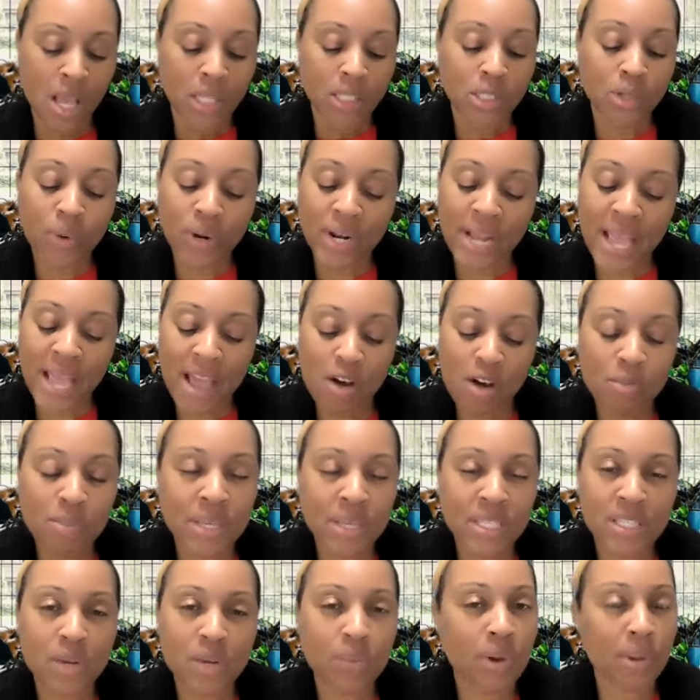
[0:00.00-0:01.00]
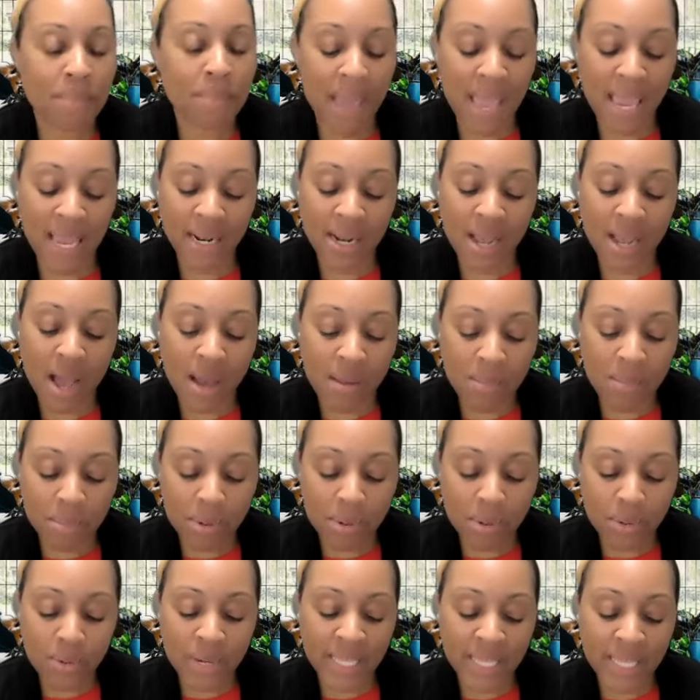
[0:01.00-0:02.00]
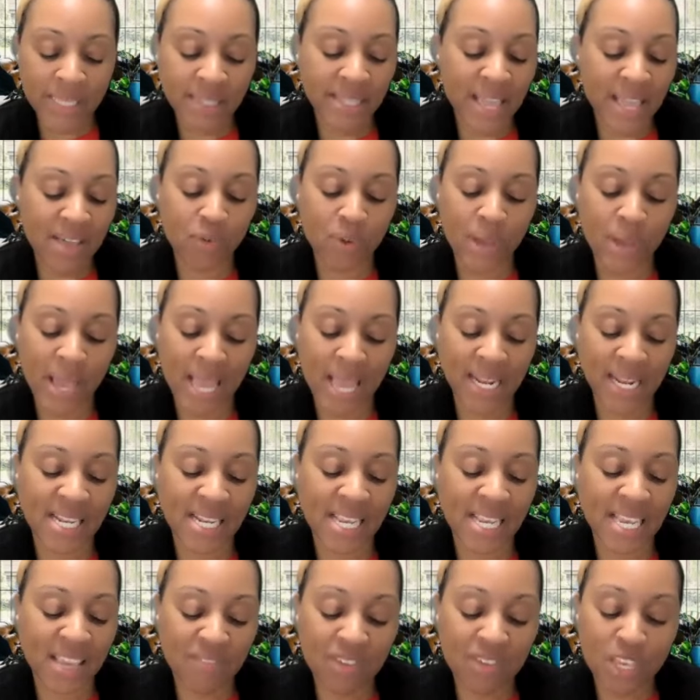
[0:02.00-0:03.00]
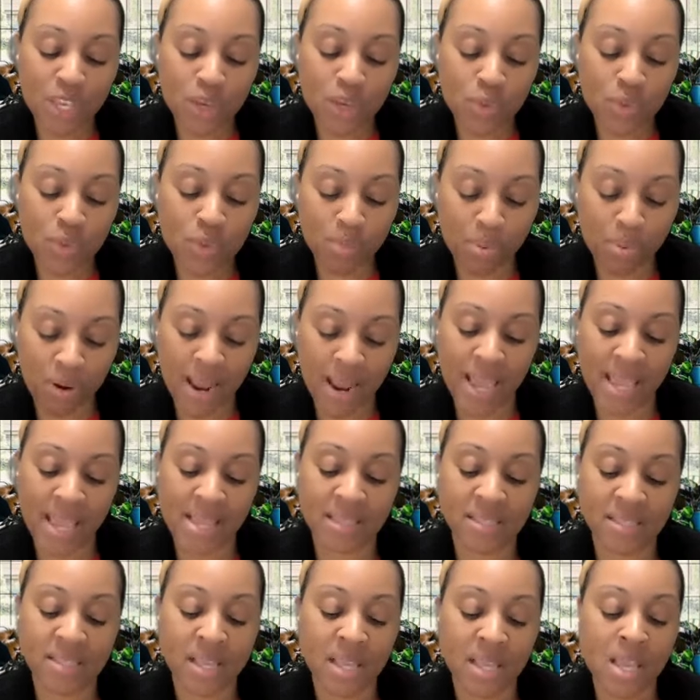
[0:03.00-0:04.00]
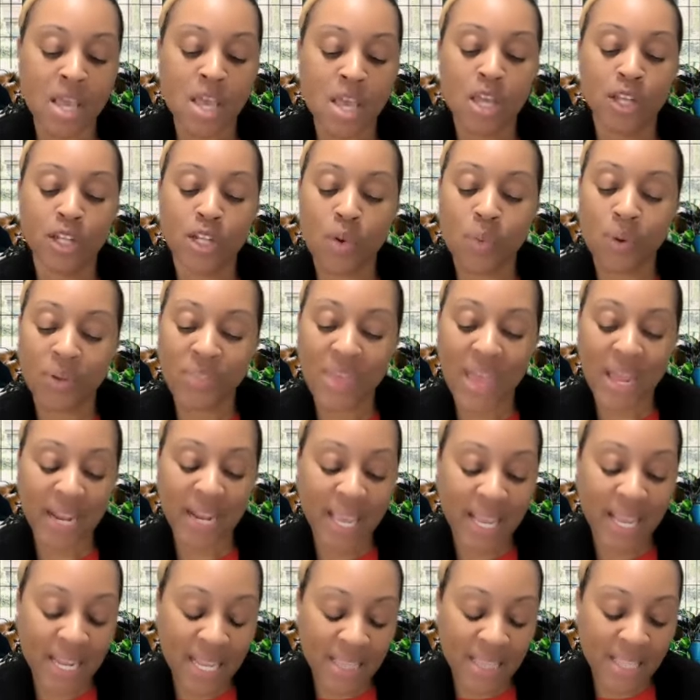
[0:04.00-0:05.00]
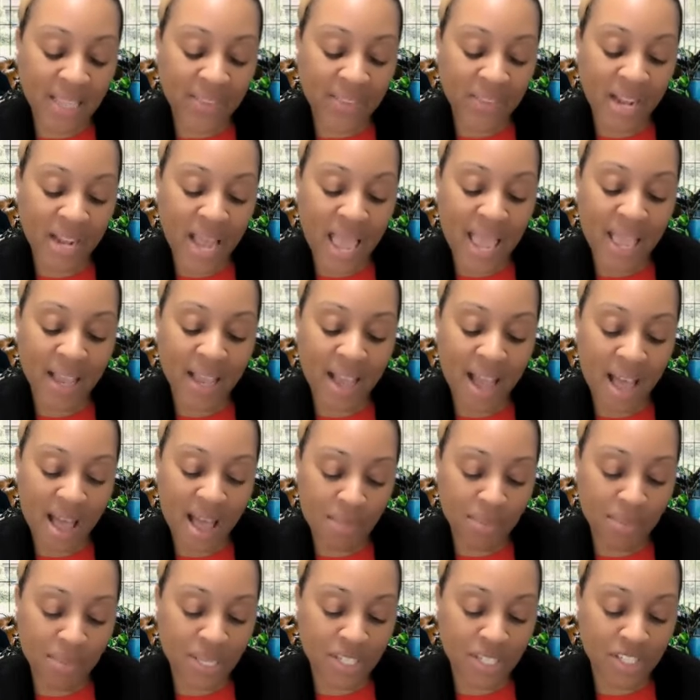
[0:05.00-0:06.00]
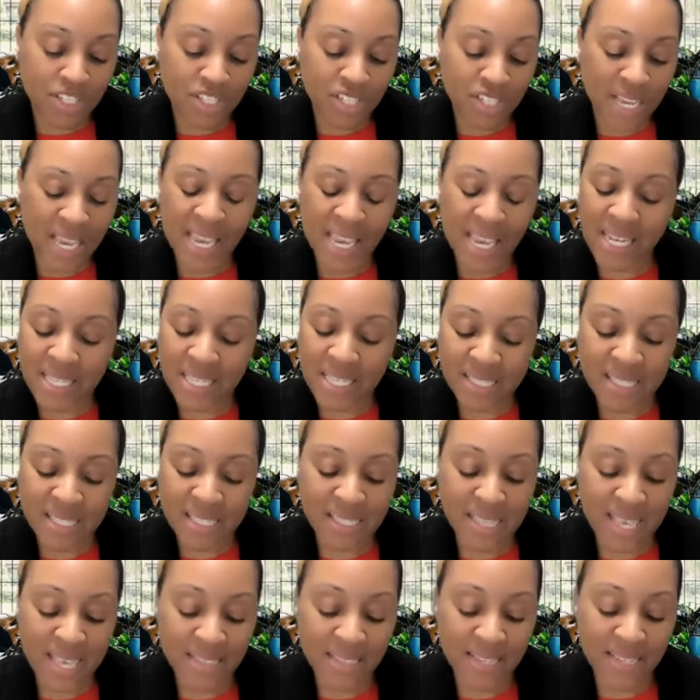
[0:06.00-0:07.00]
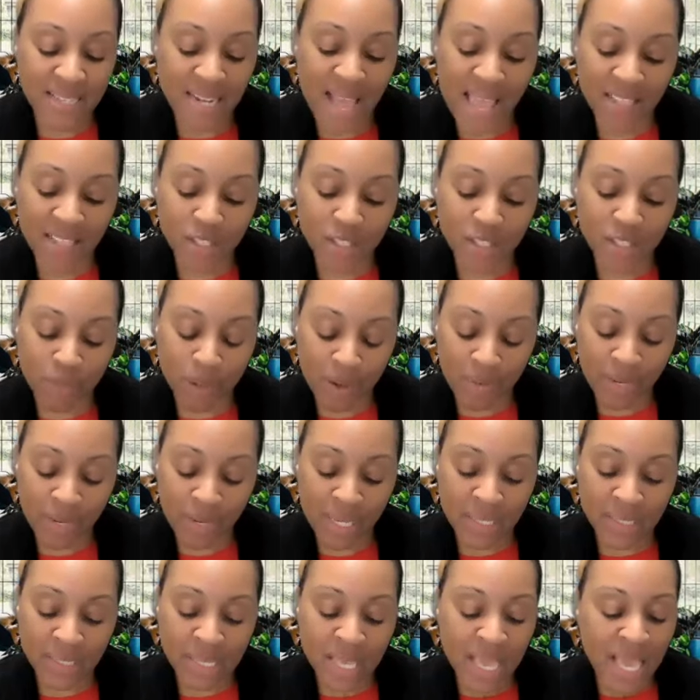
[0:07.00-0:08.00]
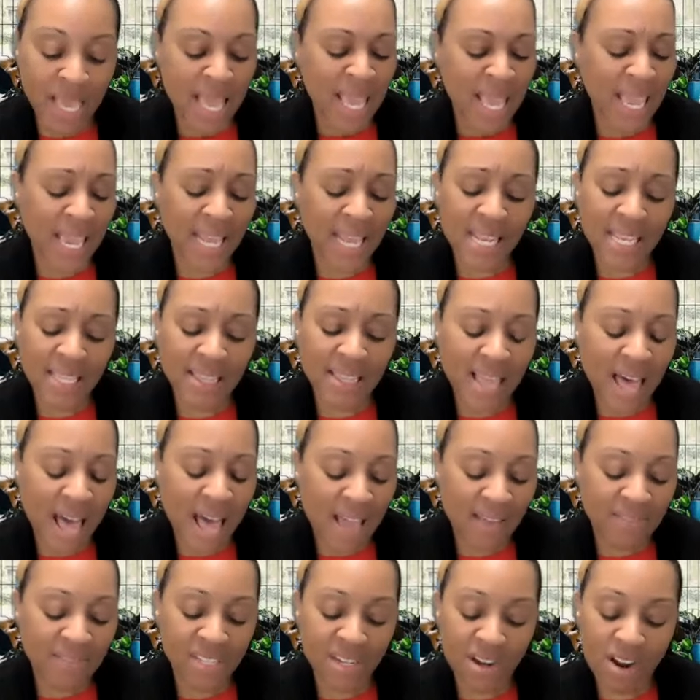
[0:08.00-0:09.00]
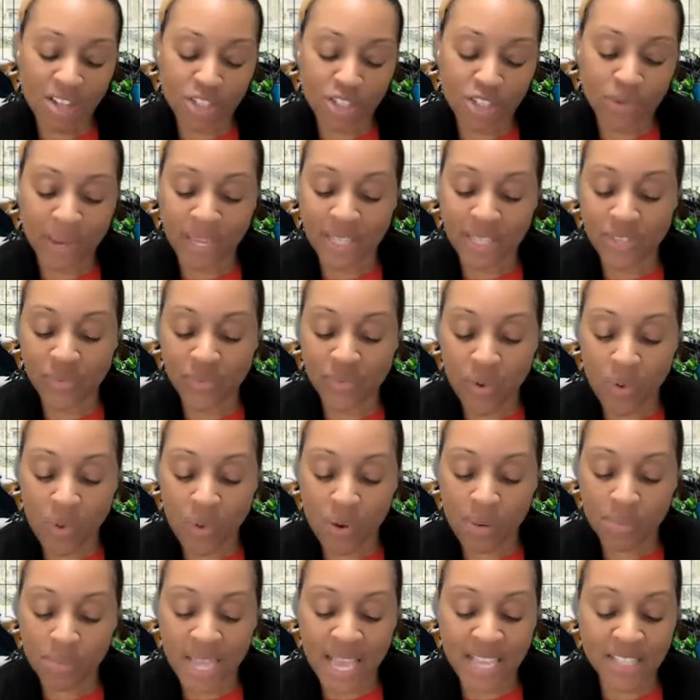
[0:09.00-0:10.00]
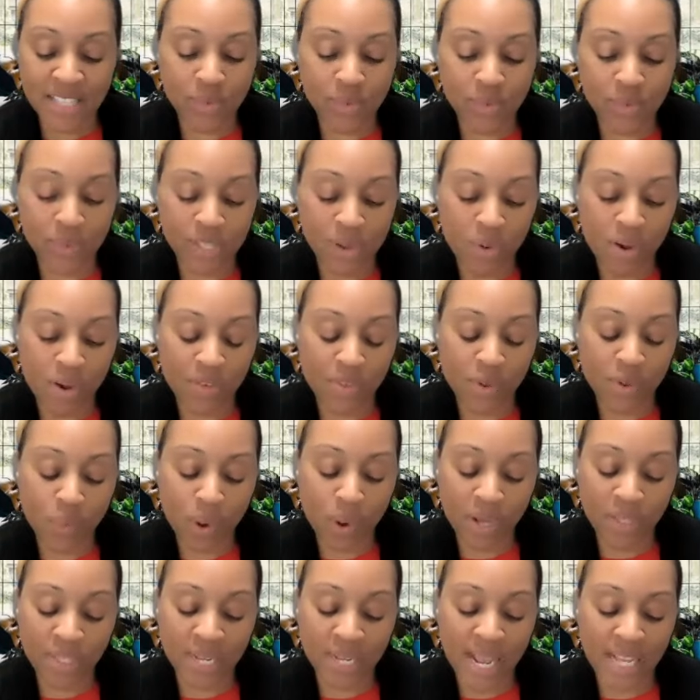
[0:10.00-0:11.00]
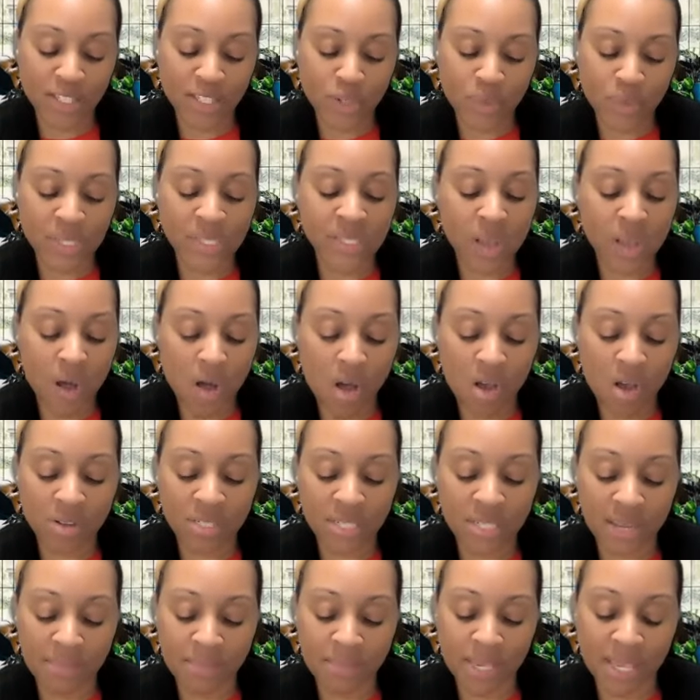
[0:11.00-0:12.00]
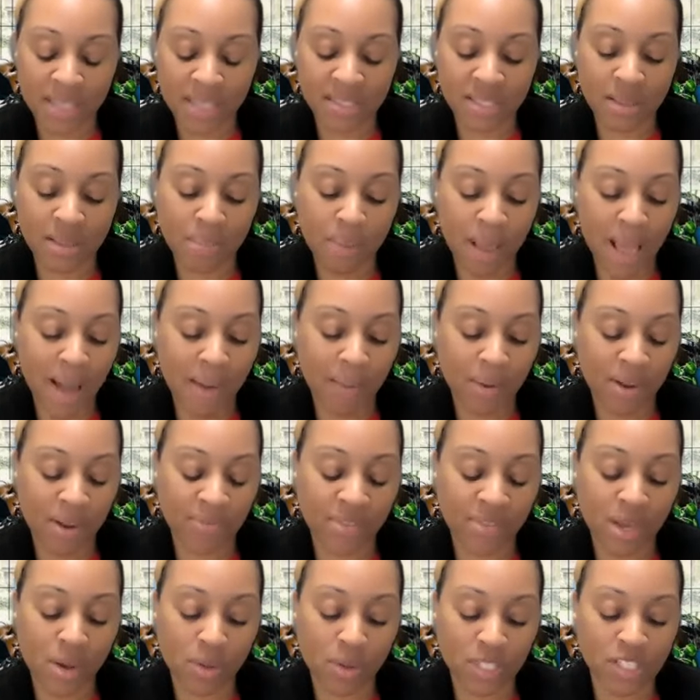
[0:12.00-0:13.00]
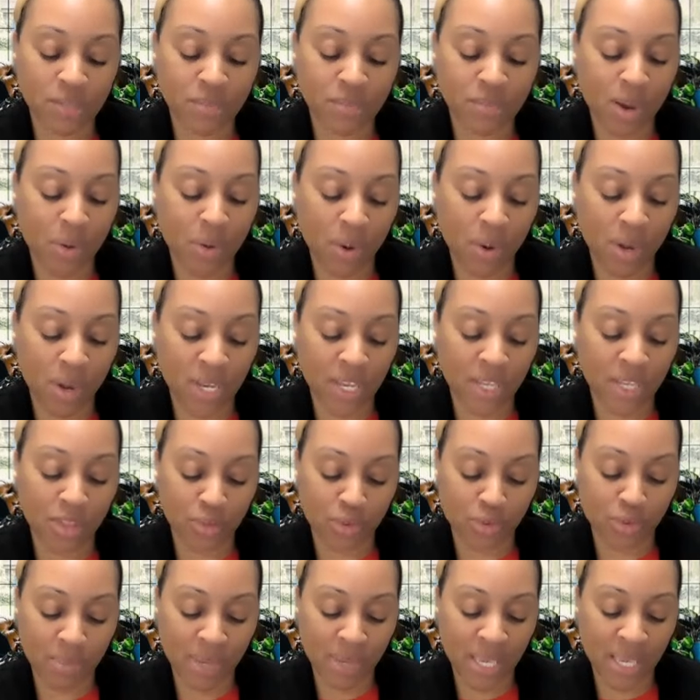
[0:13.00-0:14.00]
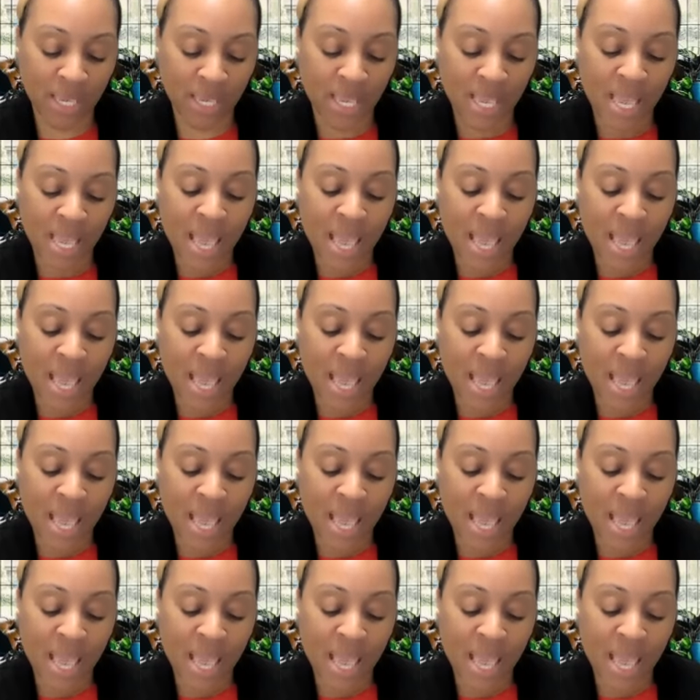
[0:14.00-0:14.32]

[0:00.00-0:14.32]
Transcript: Lord, help me to remain humble and level headed, giving you the praise, knowing that anything that I accomplish, any success that I experience, any lives that are transformed as a result of the work that I do is all done because of the power of the Holy Spirit working through me.